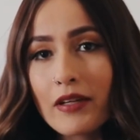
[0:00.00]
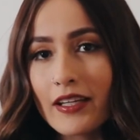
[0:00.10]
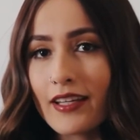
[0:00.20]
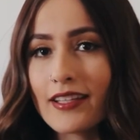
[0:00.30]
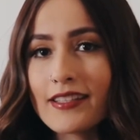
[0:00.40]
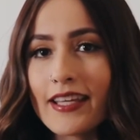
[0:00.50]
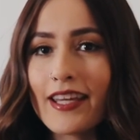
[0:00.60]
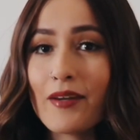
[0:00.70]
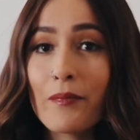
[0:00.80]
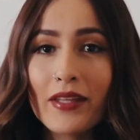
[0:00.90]
it is
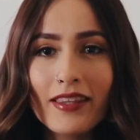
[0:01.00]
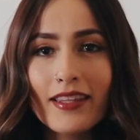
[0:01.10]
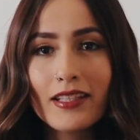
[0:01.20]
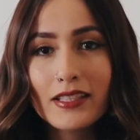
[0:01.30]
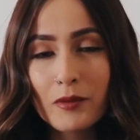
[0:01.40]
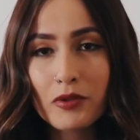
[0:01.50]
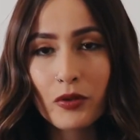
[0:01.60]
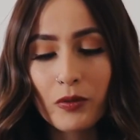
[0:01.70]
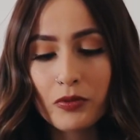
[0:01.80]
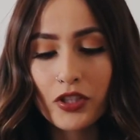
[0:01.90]
a monthly
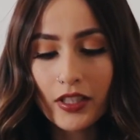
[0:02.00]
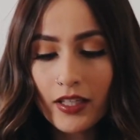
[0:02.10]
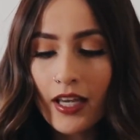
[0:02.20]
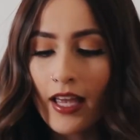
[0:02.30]
subscription.